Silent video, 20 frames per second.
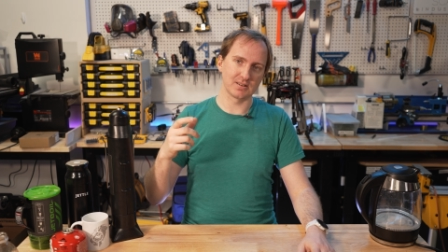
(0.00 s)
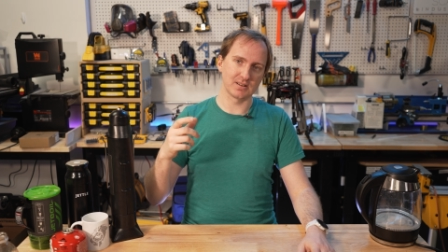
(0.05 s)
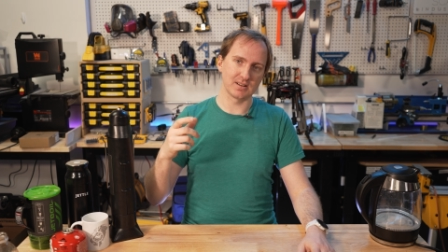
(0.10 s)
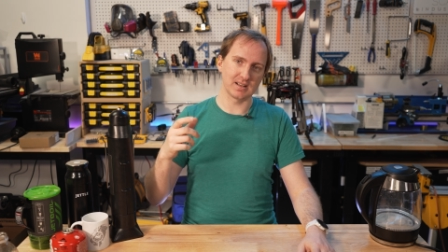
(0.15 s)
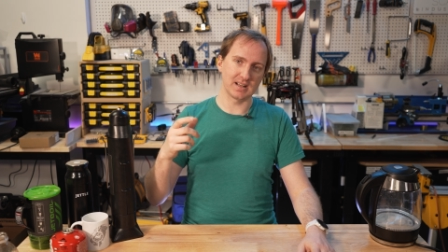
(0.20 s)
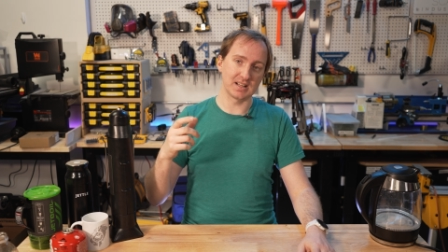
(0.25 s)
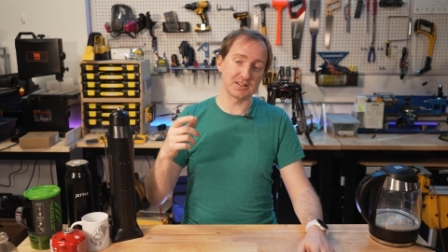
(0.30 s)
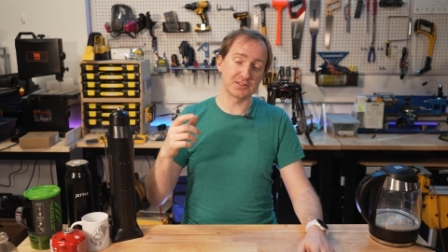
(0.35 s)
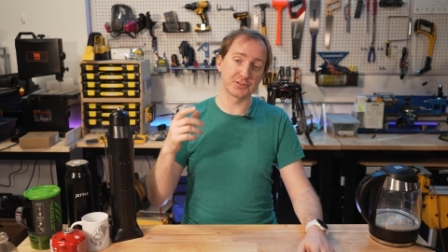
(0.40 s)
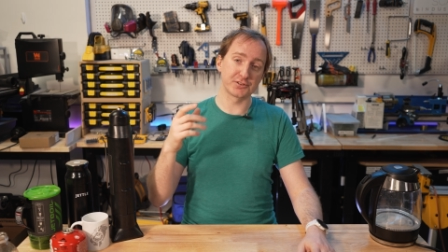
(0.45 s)

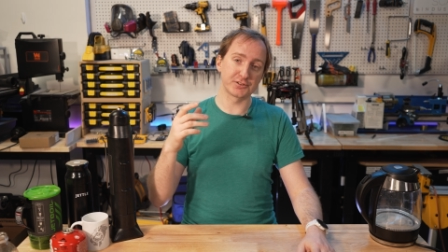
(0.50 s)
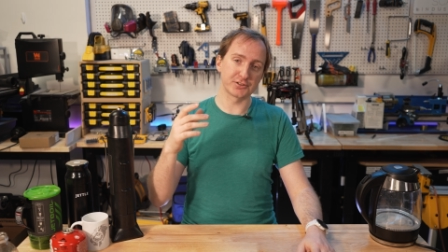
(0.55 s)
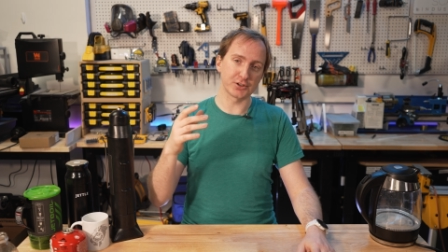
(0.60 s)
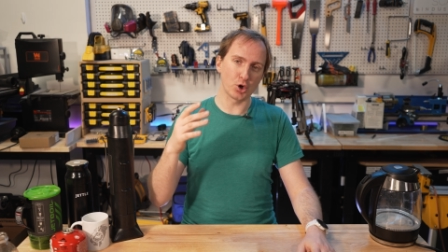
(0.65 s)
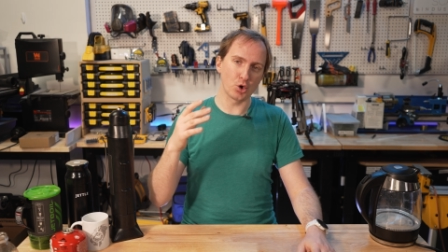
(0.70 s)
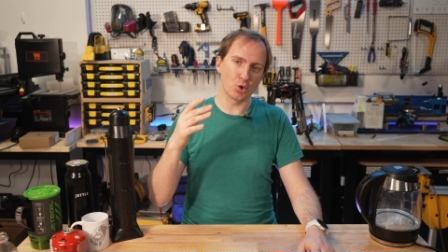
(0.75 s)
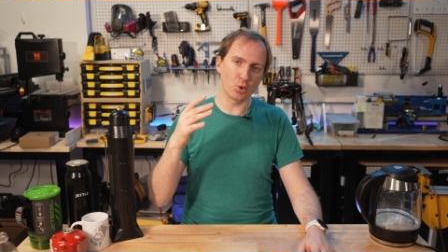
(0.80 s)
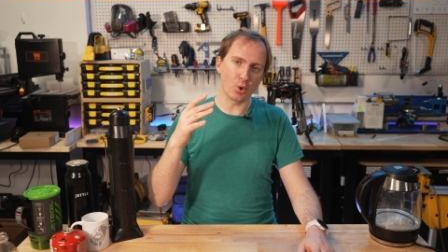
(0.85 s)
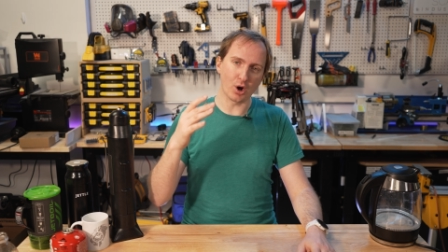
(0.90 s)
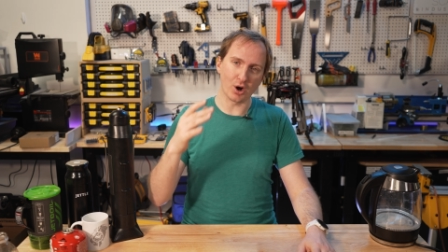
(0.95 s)
it's
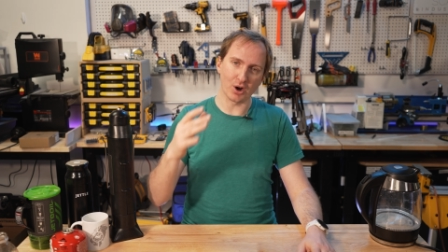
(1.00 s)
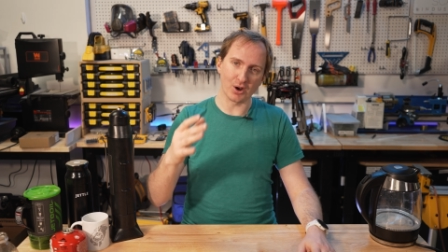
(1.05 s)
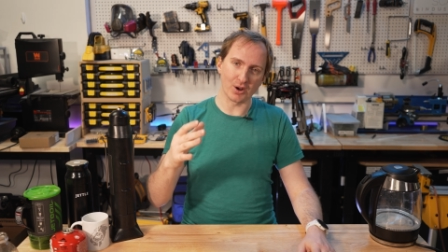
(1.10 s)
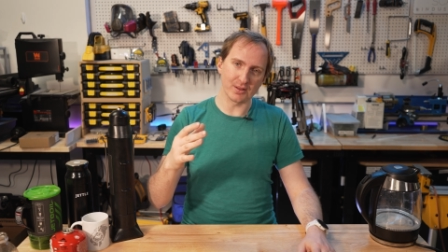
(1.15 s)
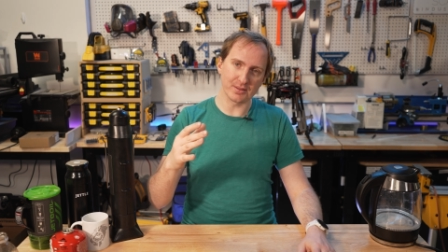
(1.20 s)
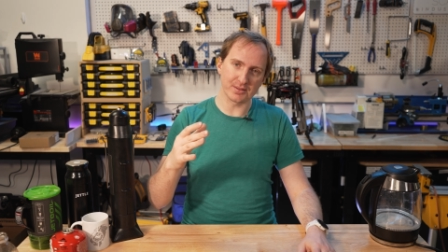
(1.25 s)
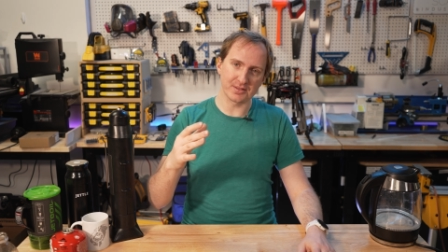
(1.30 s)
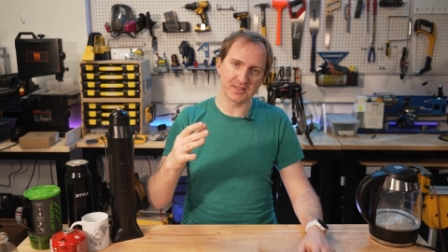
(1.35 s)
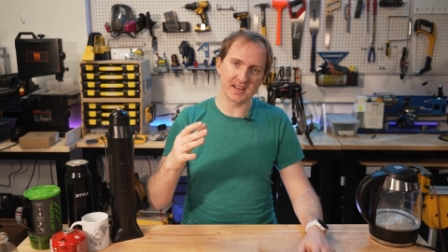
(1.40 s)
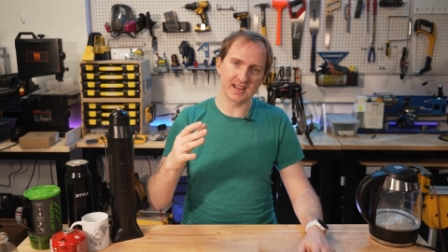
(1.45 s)
so
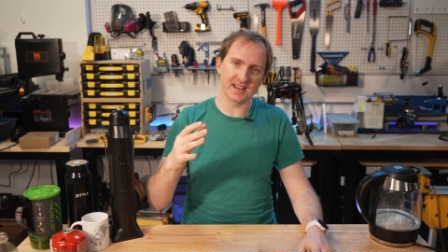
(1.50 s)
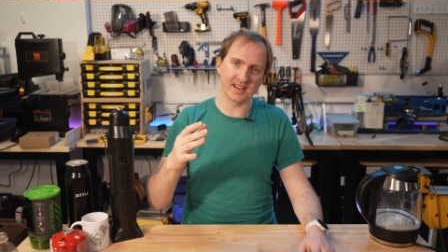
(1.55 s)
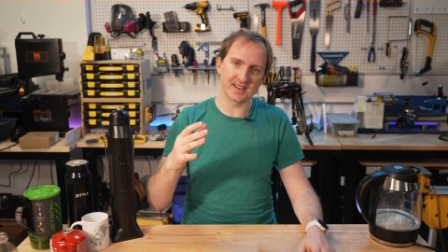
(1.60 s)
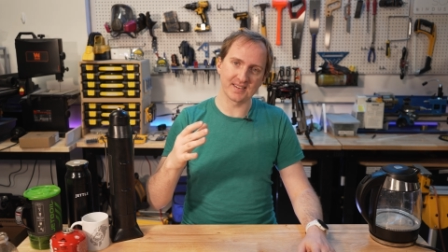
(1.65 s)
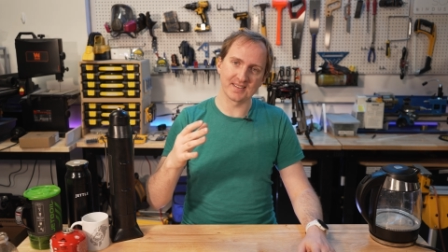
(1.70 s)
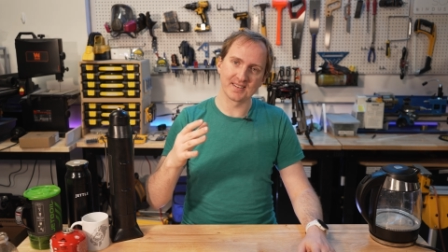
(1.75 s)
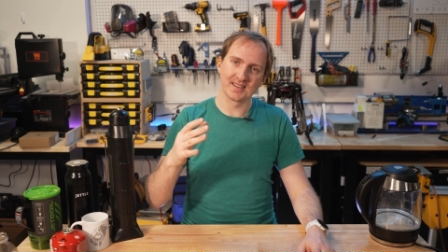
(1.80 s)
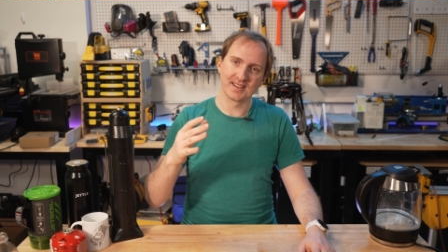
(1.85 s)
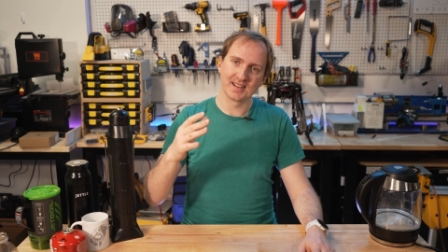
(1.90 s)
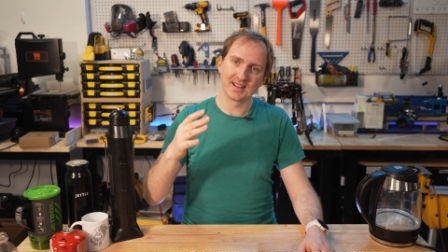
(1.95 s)
hot
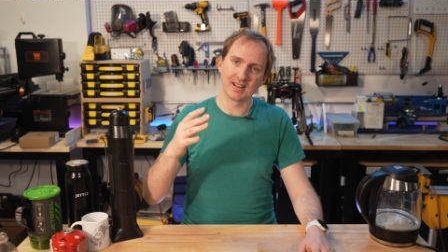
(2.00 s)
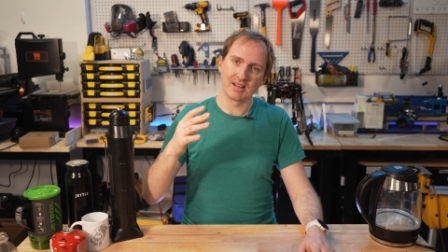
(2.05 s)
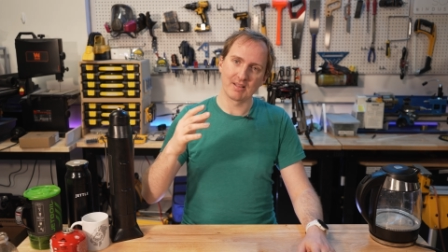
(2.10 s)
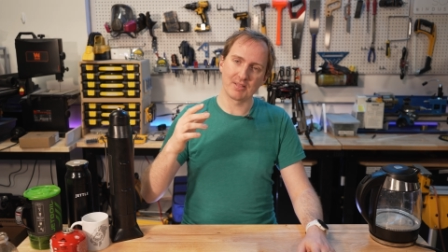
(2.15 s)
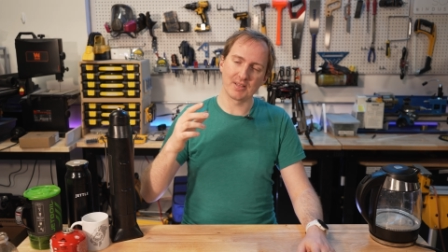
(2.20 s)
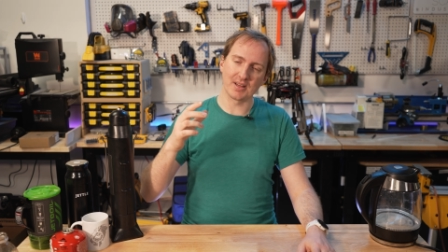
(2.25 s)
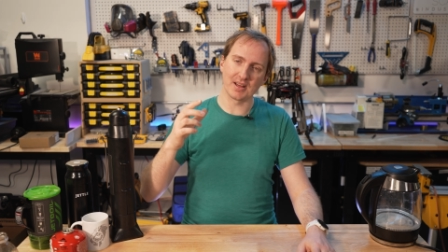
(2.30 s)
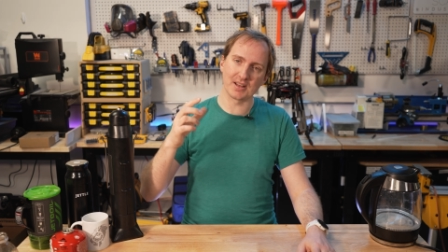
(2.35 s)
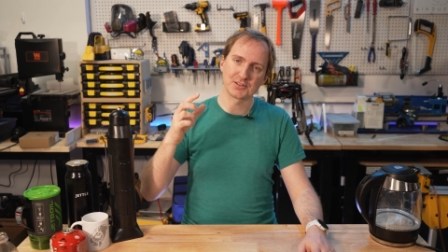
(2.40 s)
there that